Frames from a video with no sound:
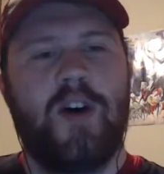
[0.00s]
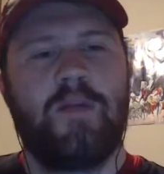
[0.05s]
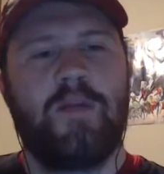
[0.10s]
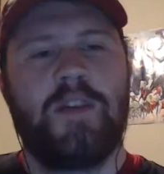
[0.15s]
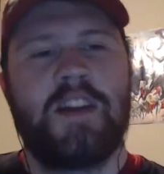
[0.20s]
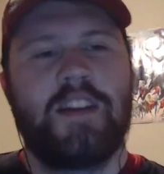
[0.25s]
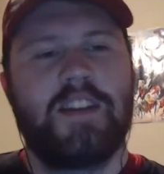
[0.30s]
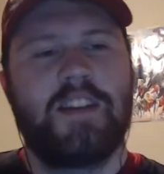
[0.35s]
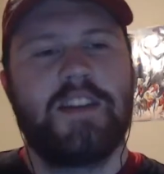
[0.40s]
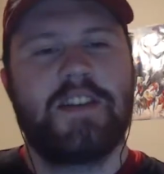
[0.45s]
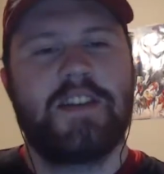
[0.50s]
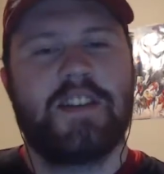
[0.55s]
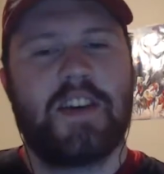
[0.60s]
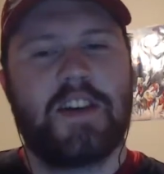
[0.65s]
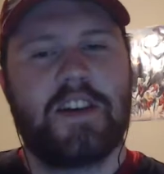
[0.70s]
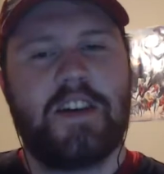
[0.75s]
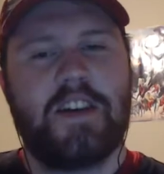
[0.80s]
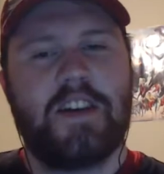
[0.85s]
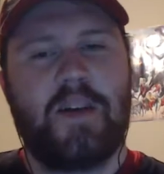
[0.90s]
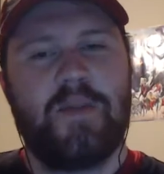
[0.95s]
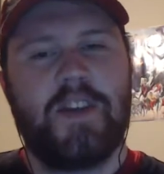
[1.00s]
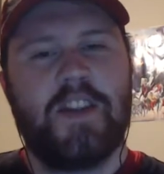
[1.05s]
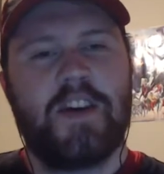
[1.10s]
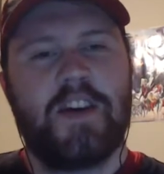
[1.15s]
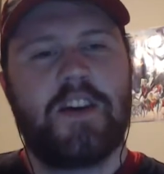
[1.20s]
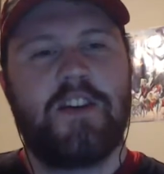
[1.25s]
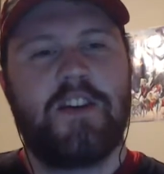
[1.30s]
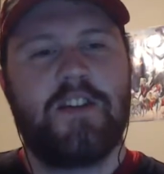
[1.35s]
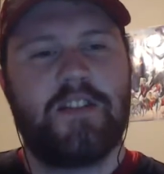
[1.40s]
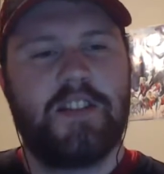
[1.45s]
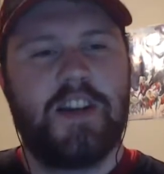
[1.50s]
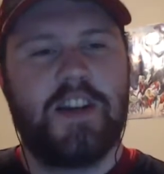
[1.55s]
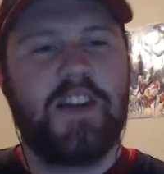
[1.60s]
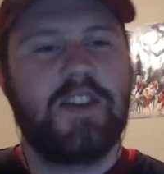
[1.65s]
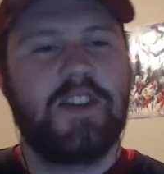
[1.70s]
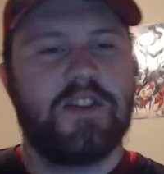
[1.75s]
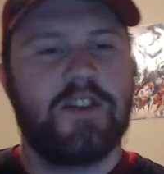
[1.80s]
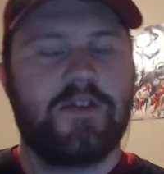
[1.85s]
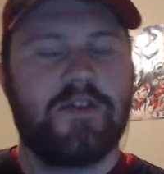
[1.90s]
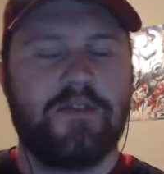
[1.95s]
I mean, at least they call
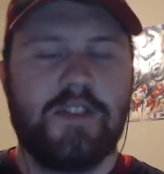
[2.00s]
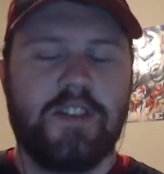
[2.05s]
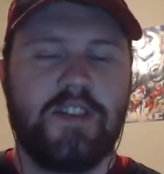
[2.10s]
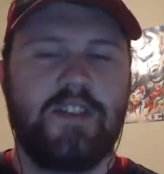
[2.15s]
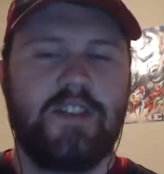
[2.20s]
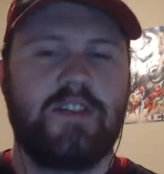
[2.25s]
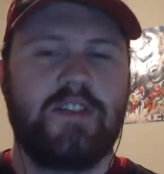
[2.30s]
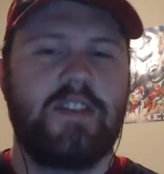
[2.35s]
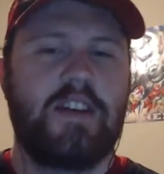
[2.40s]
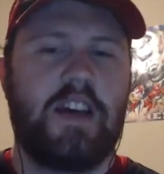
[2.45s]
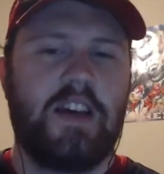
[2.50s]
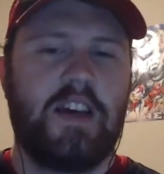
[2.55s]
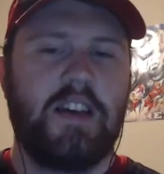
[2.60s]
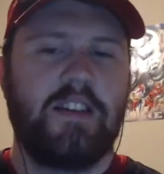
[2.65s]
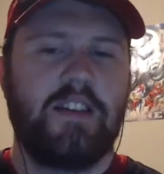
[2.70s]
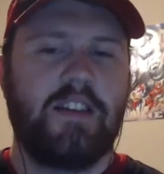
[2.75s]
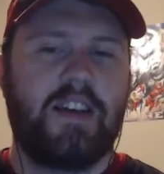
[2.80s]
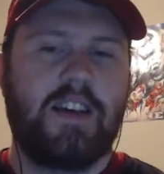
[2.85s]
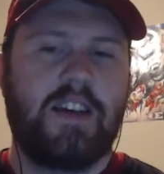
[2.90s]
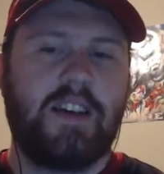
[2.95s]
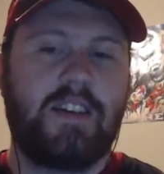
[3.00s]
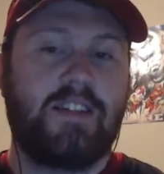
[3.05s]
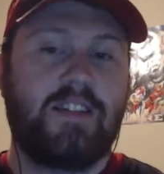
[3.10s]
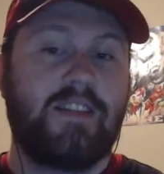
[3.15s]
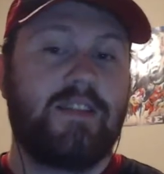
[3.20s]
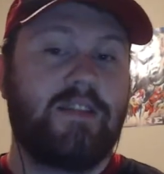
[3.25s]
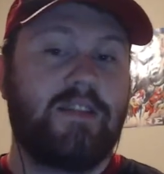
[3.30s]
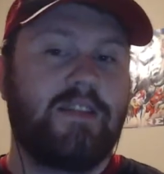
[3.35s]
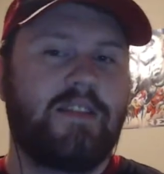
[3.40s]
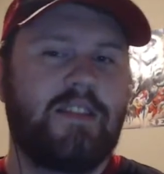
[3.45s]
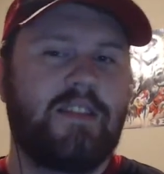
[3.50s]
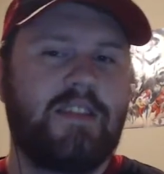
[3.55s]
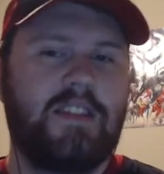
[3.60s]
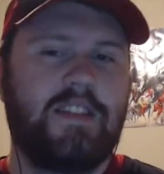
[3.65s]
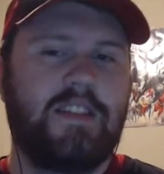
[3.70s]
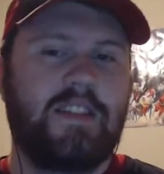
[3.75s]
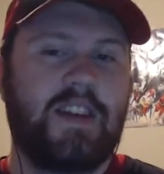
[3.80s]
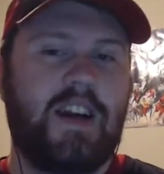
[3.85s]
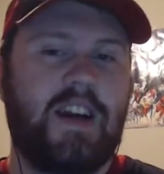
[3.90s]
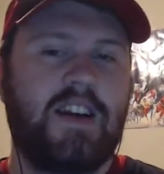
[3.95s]
attention to it, and like
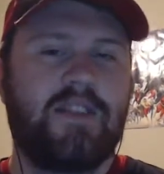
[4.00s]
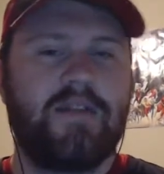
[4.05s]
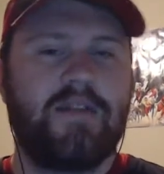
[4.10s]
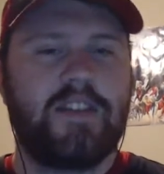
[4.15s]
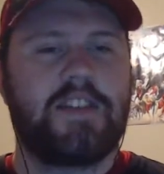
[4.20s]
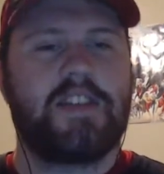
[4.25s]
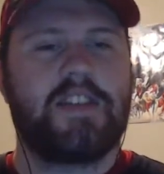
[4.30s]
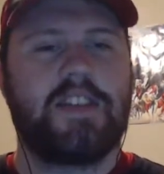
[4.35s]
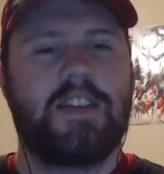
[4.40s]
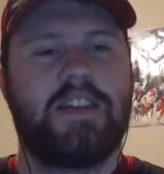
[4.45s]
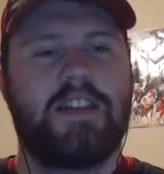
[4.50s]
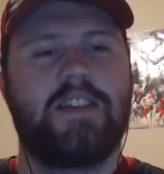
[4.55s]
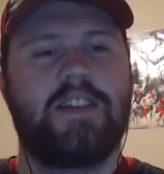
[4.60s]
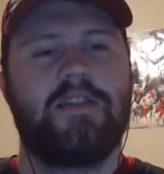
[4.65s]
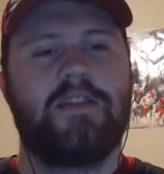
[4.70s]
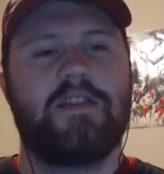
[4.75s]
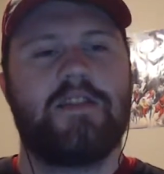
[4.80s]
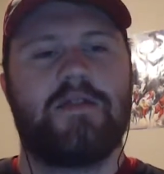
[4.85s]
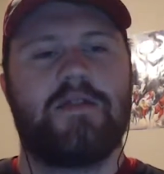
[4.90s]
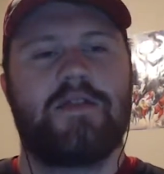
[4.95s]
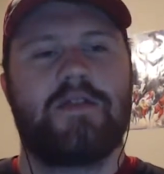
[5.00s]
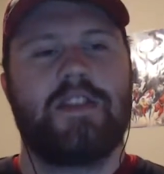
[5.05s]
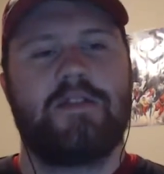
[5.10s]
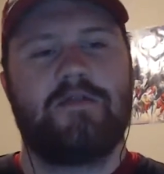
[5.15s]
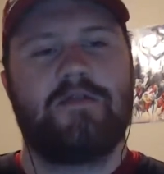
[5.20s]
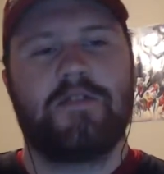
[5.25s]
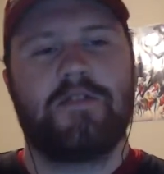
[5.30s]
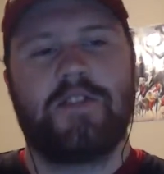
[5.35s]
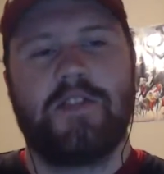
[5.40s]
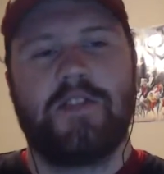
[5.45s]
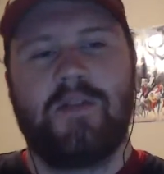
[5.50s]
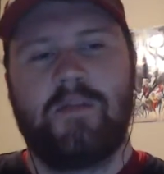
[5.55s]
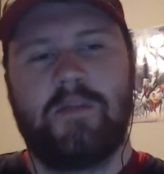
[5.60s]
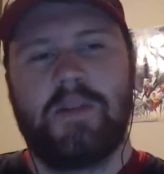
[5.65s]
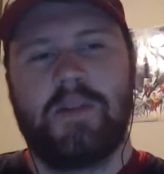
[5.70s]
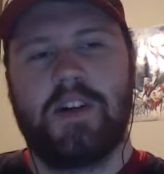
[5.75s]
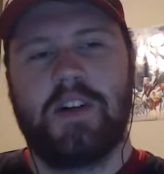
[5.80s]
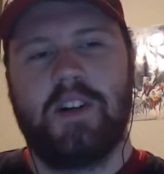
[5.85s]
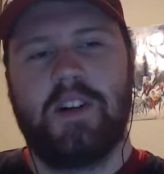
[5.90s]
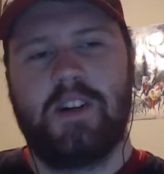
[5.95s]
he's kind of fixed at the end of the sort of, not really,
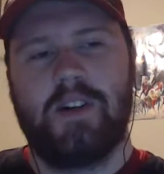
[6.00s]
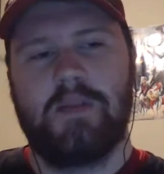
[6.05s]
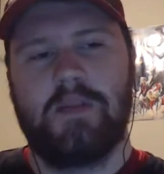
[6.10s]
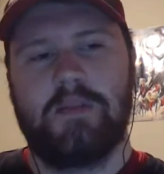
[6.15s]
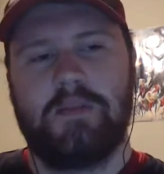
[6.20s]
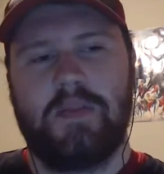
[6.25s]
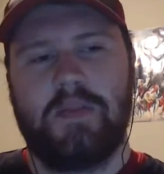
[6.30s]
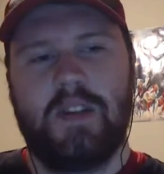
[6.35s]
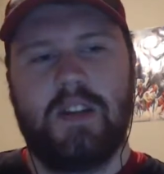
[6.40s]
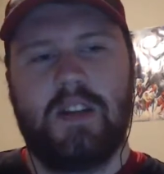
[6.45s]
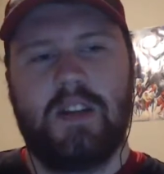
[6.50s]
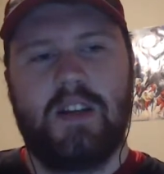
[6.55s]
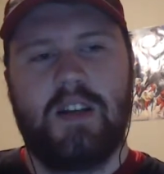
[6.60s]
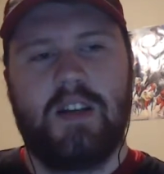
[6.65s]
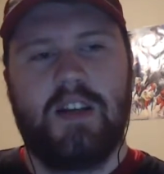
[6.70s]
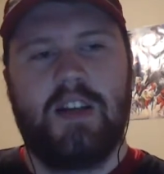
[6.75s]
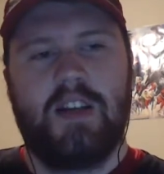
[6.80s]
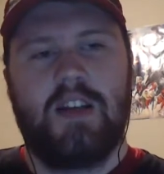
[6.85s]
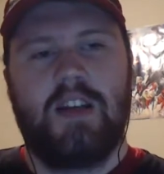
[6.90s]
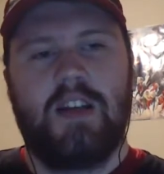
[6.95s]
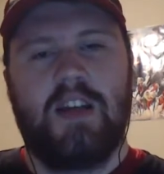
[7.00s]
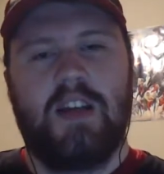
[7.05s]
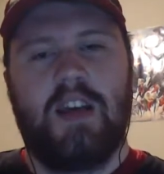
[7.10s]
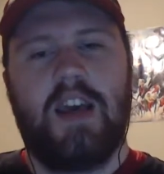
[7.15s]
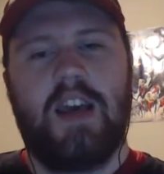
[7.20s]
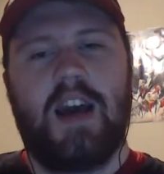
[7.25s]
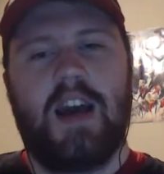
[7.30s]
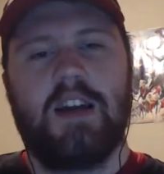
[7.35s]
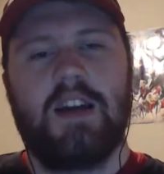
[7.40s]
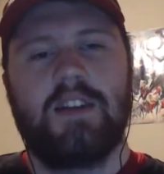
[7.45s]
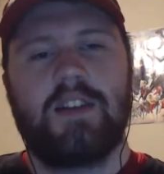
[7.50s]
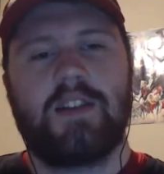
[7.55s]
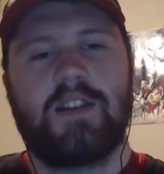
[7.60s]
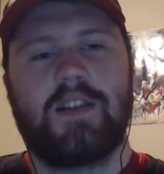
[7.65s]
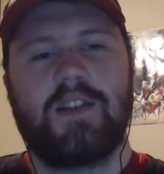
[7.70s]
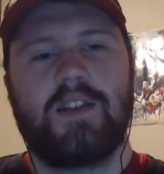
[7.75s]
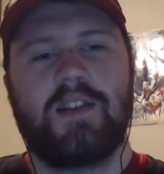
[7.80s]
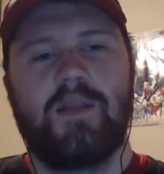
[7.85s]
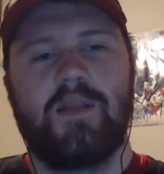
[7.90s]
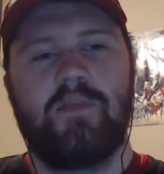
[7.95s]
but he
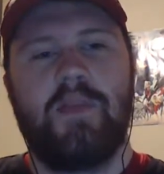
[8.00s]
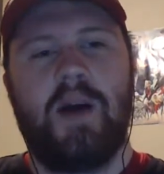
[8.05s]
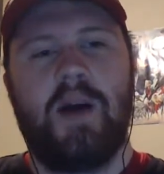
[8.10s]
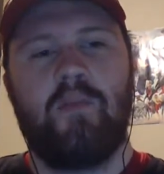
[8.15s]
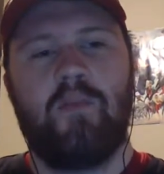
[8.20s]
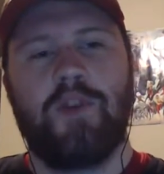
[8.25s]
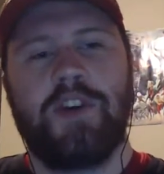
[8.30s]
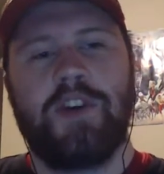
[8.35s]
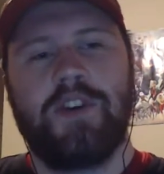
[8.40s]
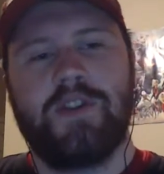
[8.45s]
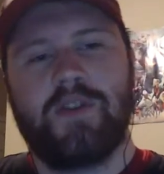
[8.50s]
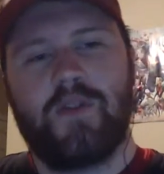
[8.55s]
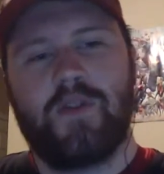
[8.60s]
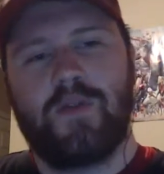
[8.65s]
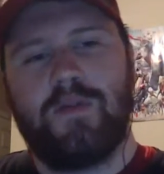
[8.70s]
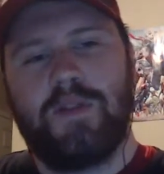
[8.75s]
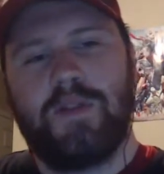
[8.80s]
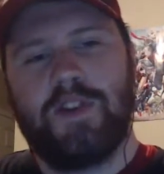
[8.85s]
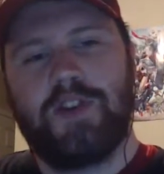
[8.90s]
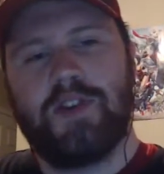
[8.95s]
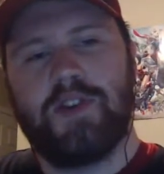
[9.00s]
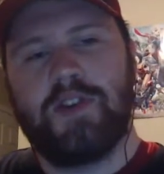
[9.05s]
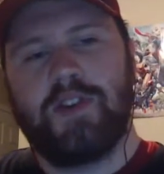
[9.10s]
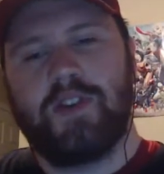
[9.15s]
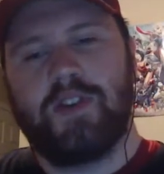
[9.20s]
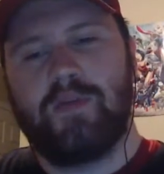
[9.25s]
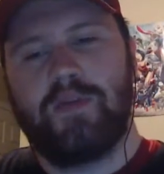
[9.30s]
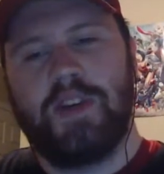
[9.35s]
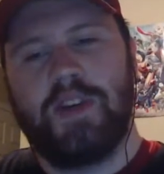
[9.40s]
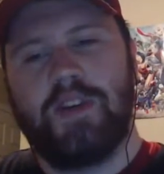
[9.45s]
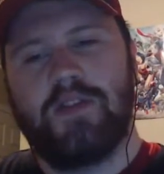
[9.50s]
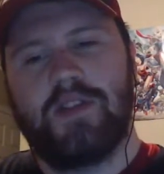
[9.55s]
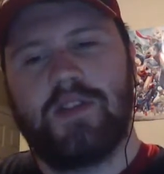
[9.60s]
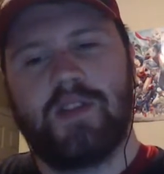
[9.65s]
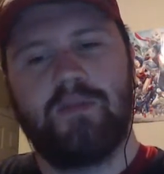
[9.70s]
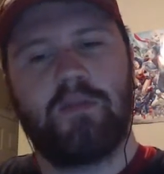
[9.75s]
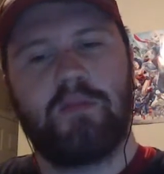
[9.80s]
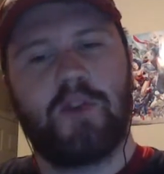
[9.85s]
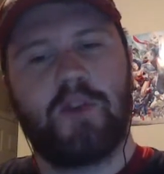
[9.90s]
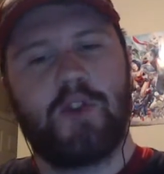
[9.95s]
has some memories or visions of being
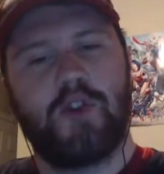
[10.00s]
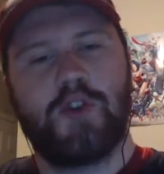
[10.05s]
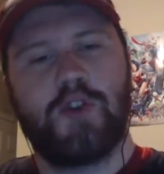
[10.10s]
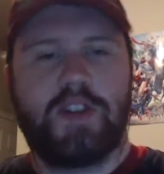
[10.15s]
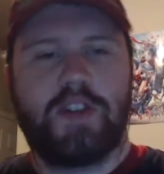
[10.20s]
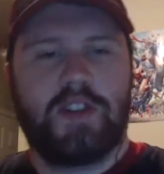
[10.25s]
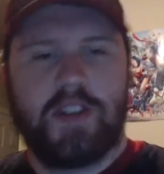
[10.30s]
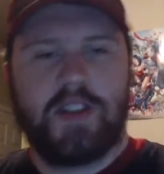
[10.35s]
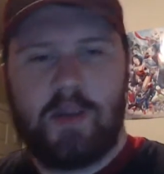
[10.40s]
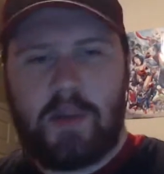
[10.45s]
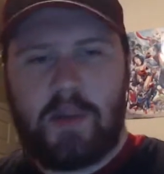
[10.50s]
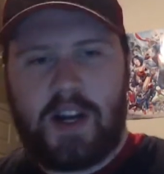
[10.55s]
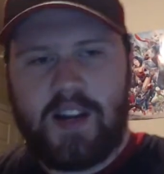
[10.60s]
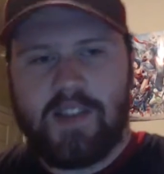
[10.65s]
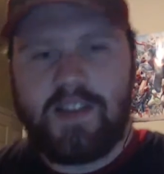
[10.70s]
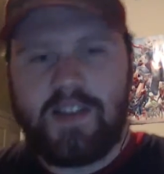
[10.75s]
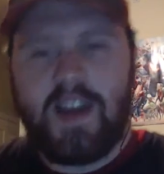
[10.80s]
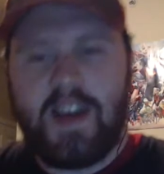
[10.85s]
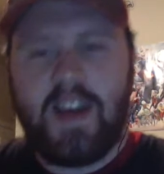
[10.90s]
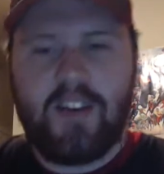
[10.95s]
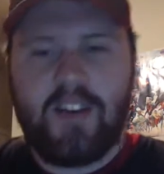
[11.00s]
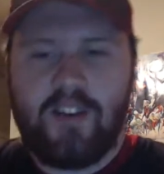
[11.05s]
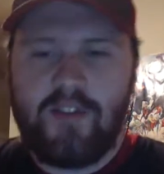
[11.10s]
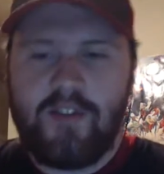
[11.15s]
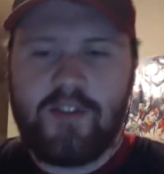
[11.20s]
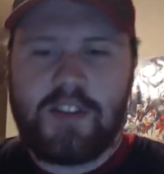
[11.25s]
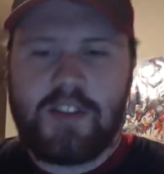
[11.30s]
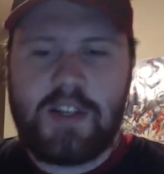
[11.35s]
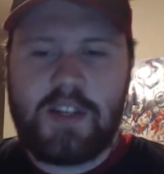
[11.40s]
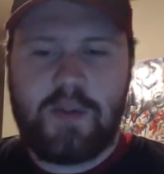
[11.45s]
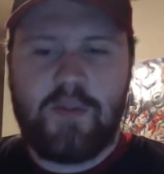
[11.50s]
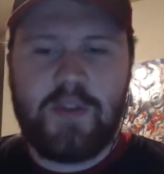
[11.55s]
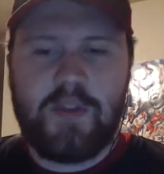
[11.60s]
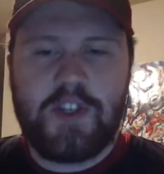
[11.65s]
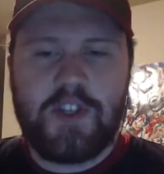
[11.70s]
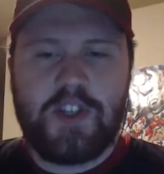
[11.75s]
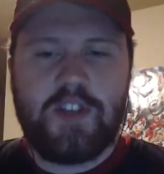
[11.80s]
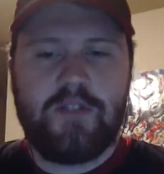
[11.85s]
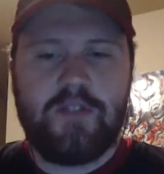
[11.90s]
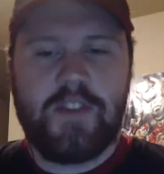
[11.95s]
submerged in some kind of tank and hooked up to
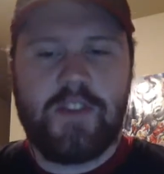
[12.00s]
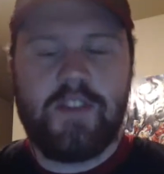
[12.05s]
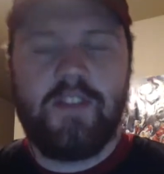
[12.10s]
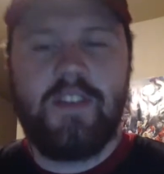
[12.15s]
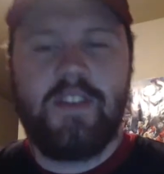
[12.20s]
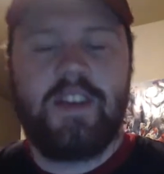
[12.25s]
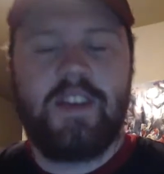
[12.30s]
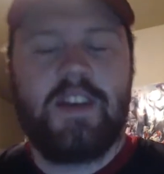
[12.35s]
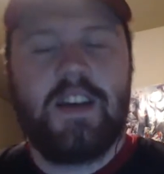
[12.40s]
machinery.